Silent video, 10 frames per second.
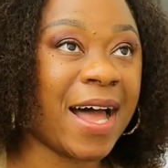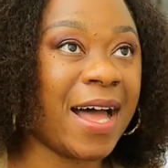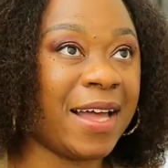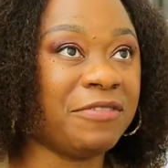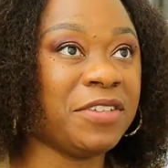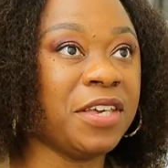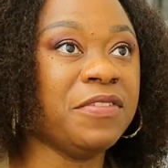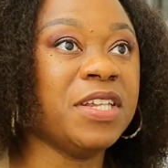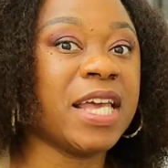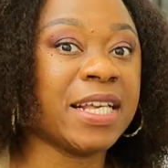I have
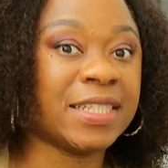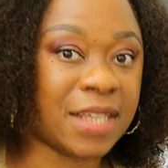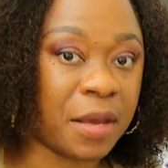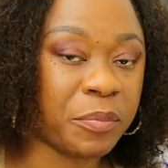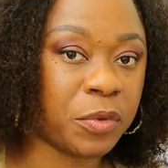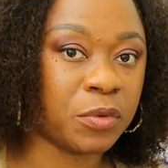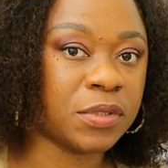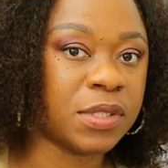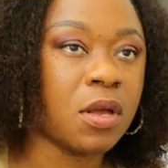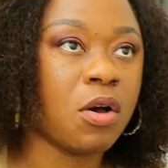given
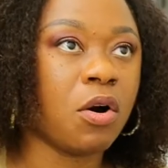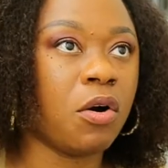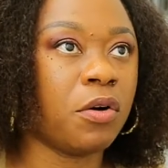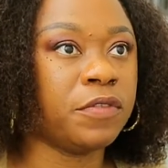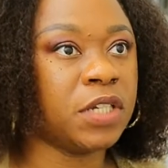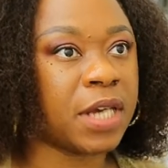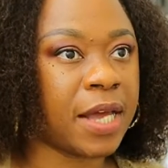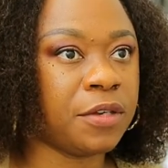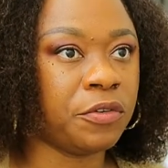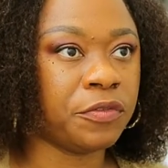examples of the
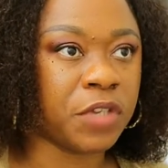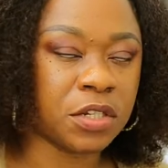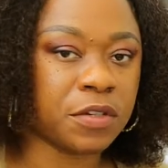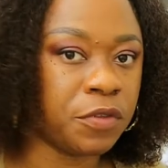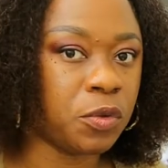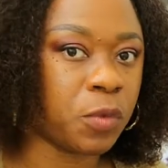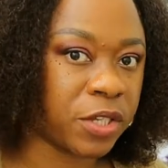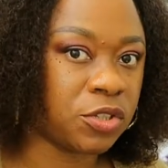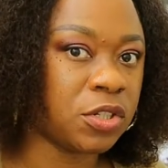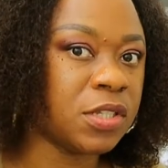kind of interview
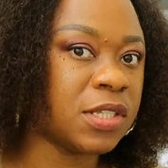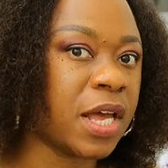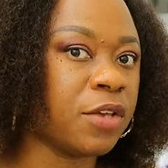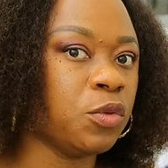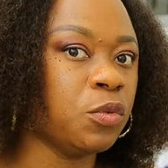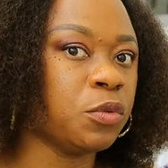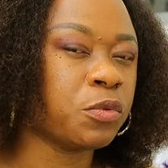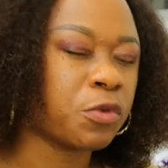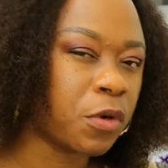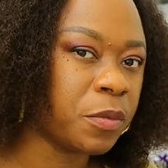questions that you would
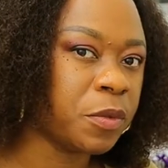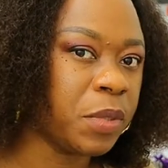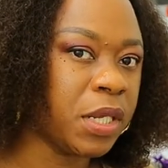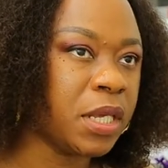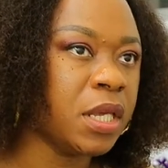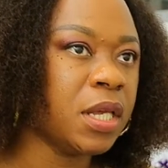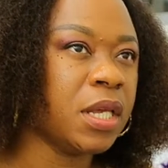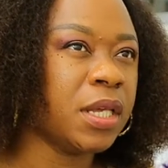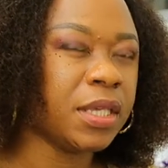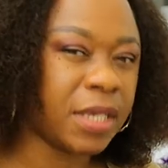probably
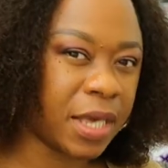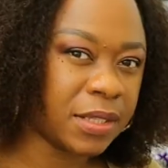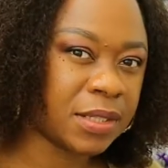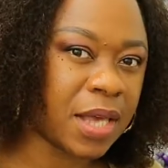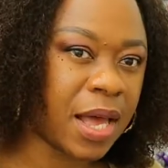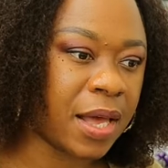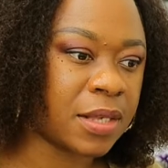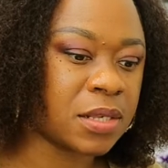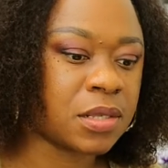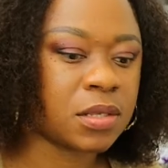get
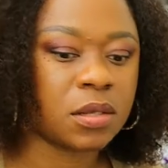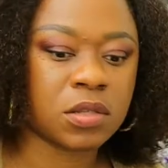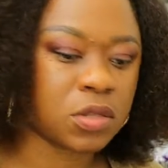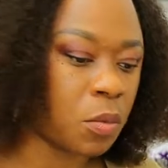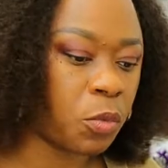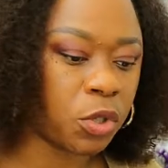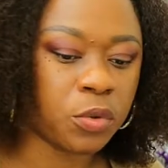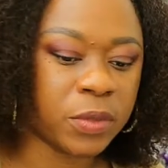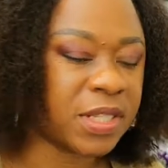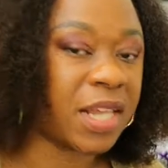as someone
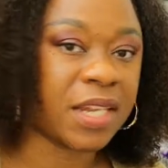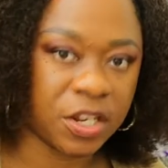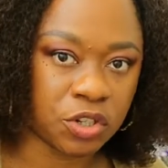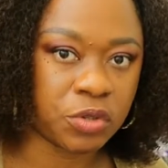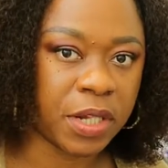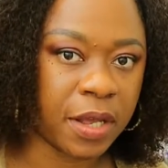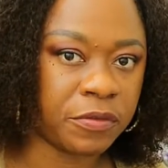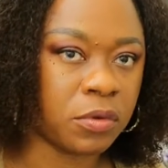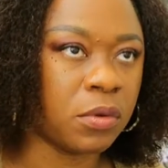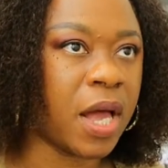who is at entry
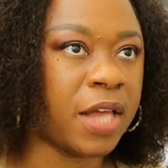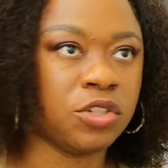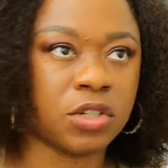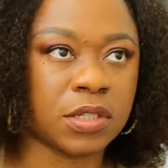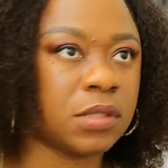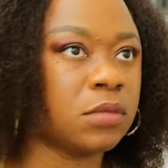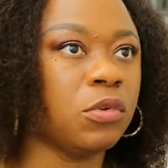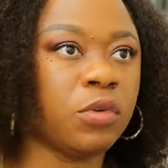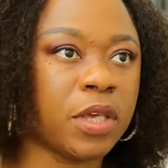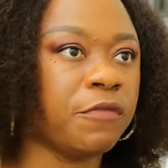level and just
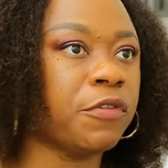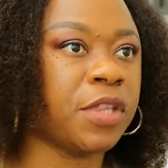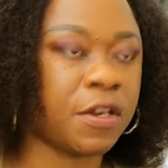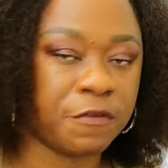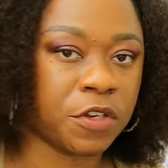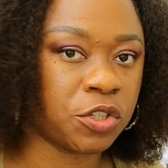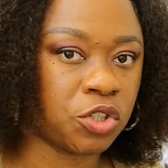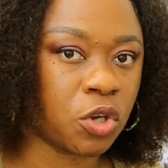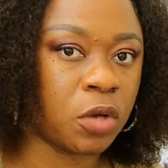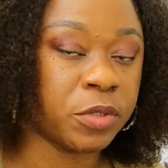looking for their first
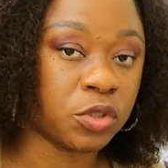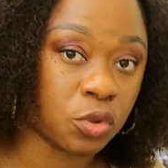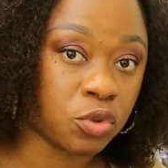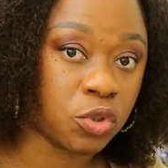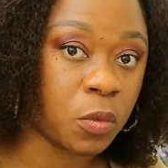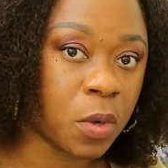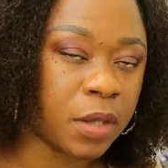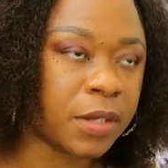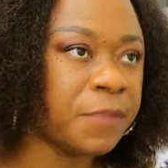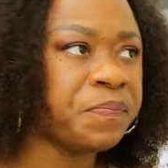job in social
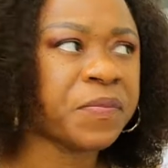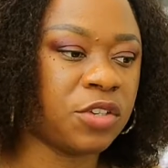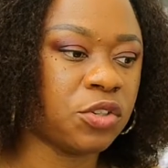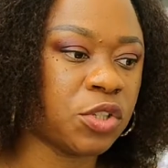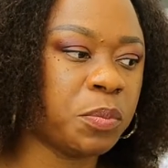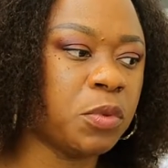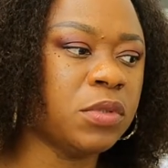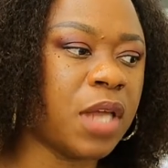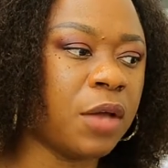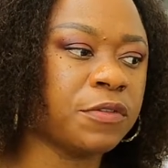work. I just
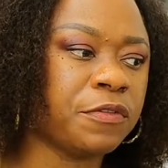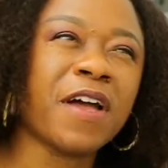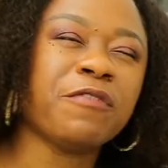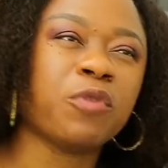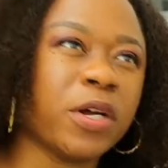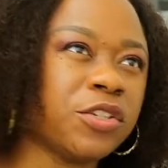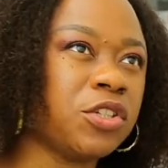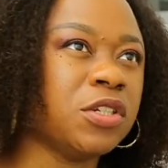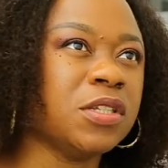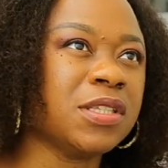pulled out five
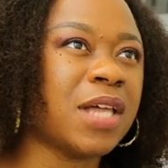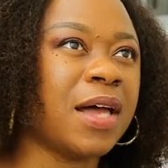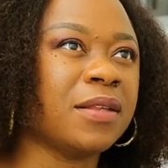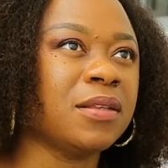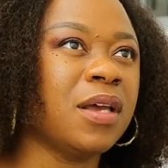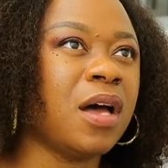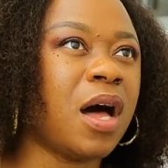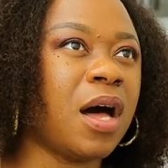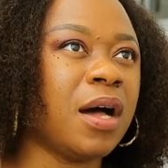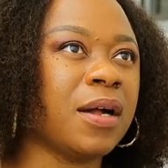questions that
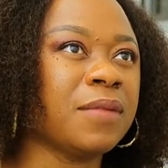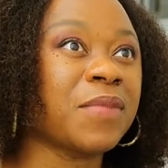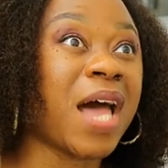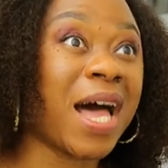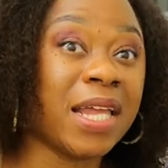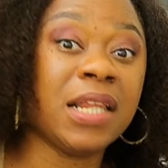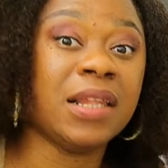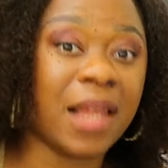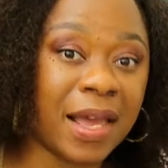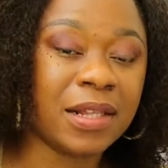are highly
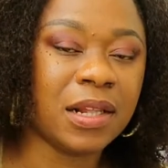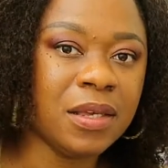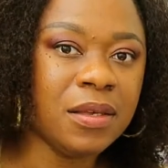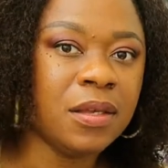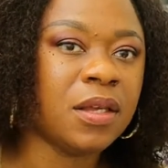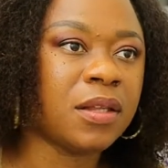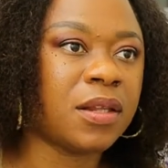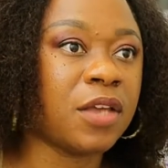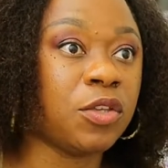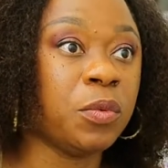likely
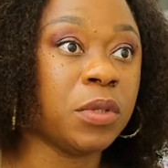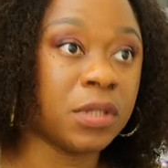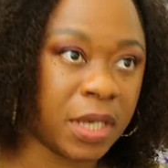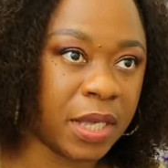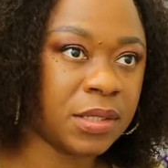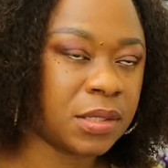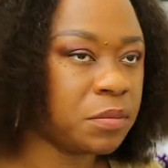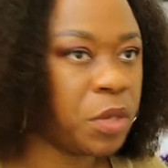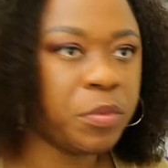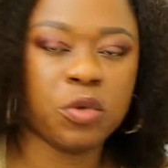that you will get.
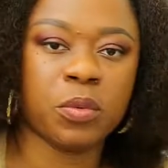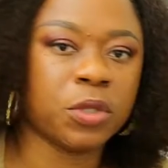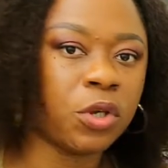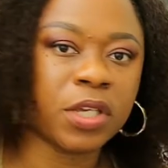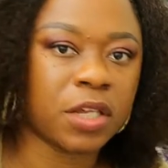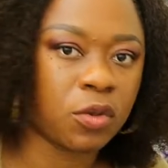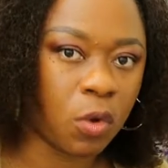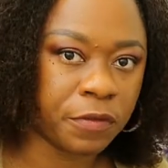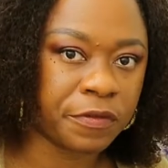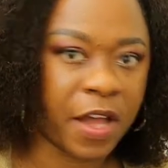Maybe you will not get
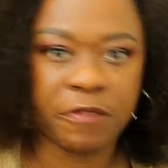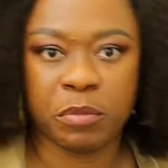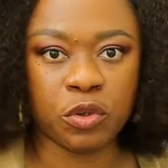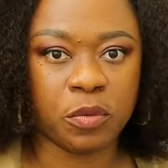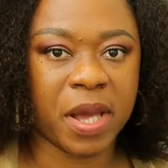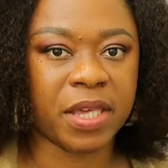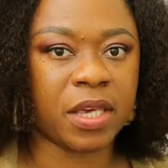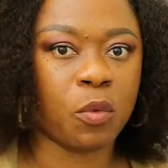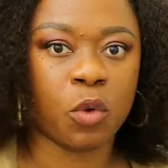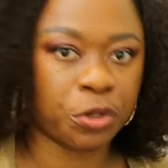all five, but you might
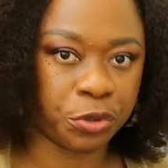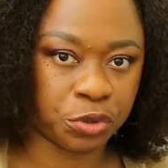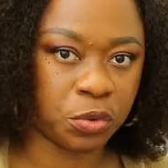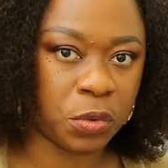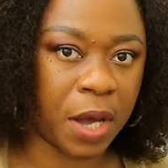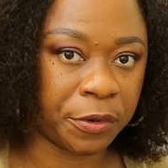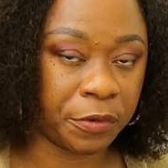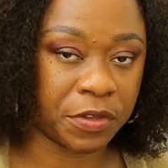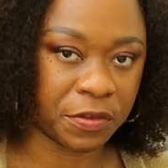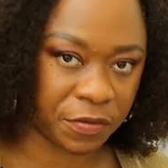get one or two out
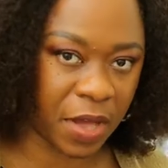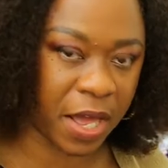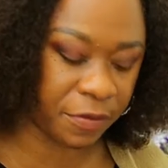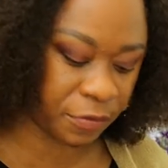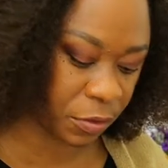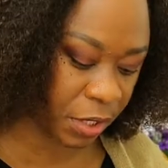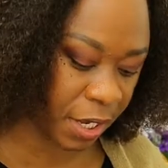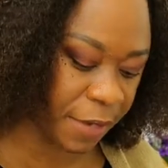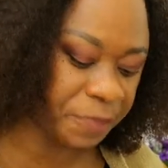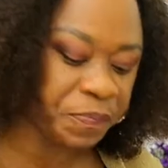of the five,
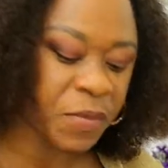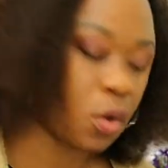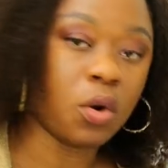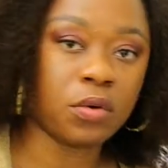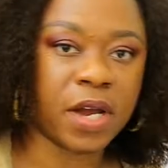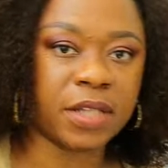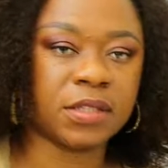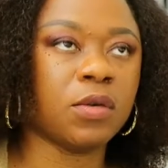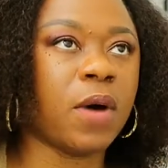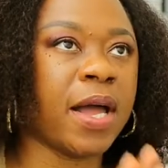okay? All right,
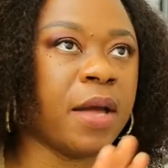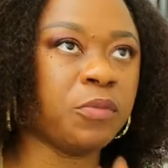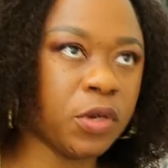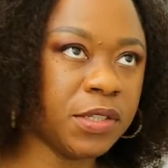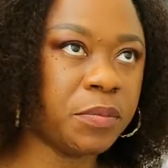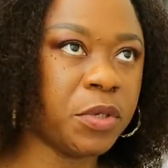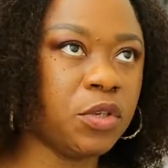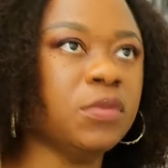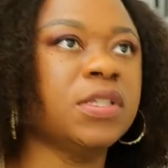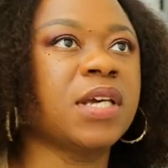so I am going to be
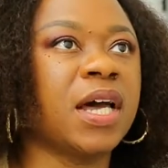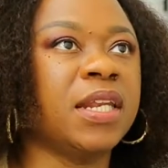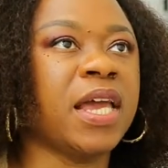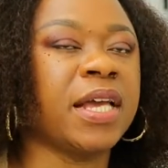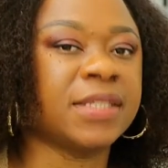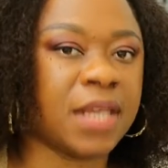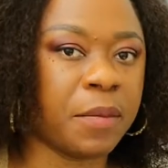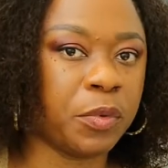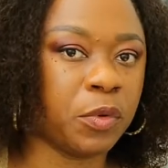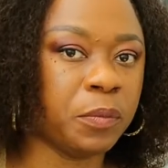using an
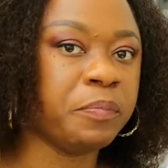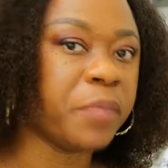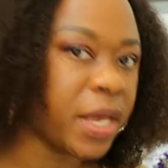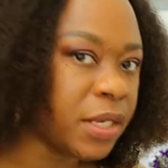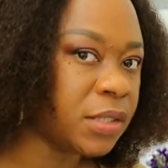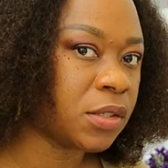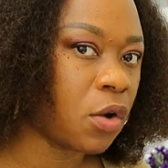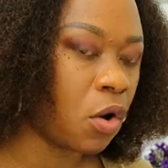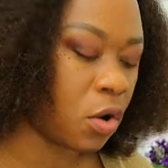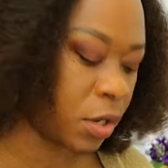example based
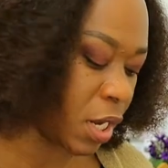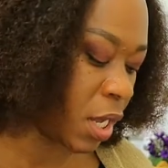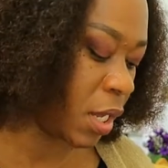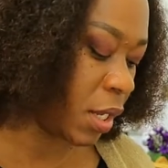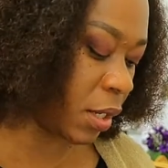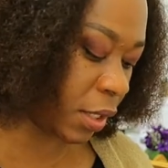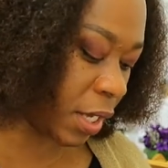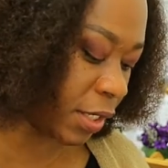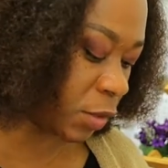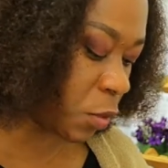on a
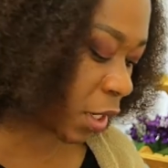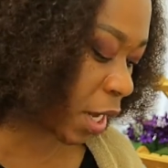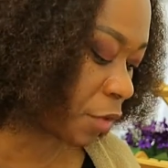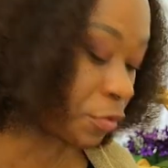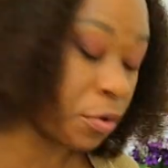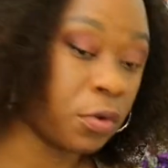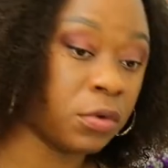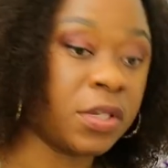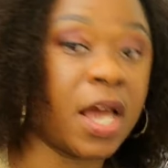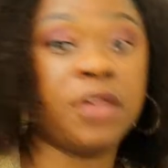caseworker
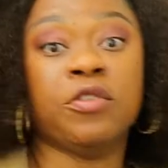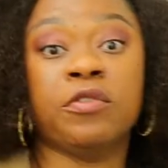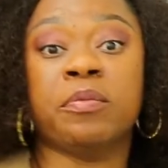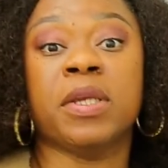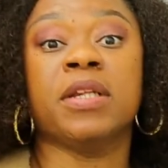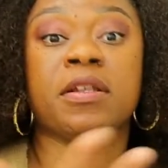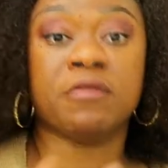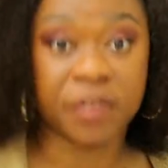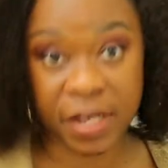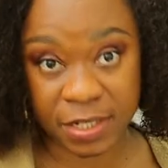role that you've been
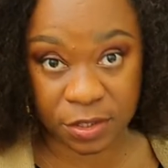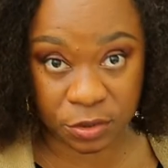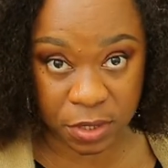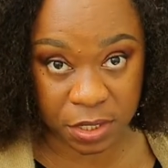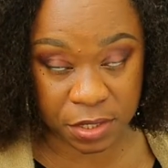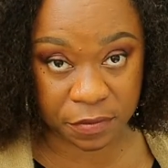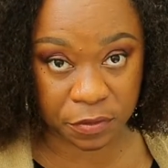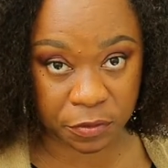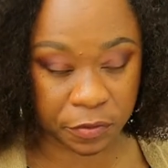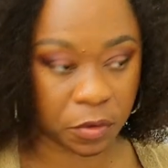invited to
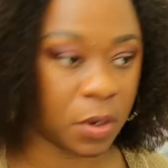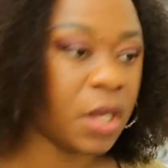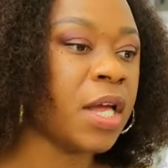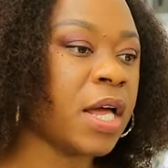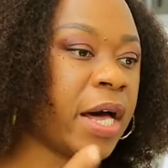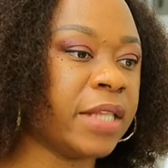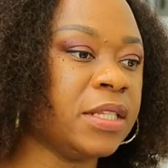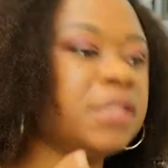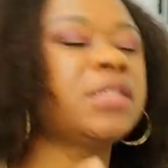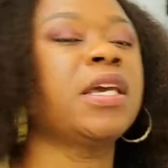interview for, and
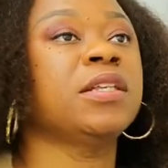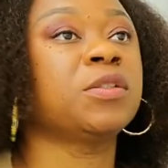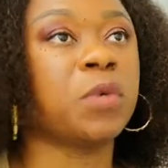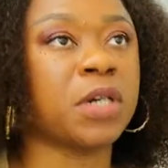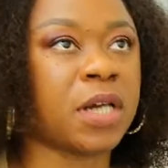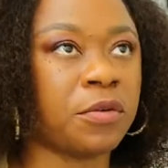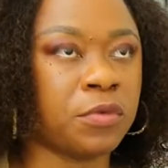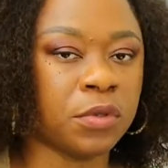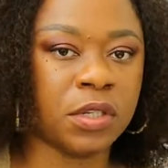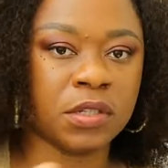this caseworker
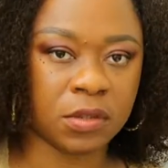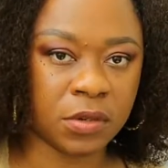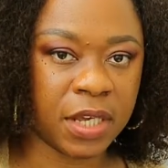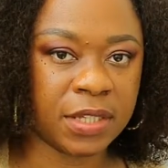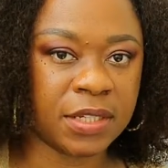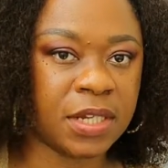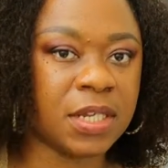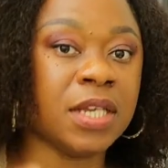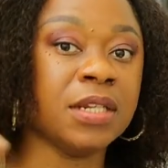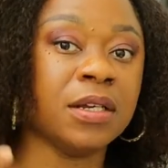role is located
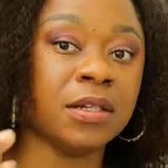in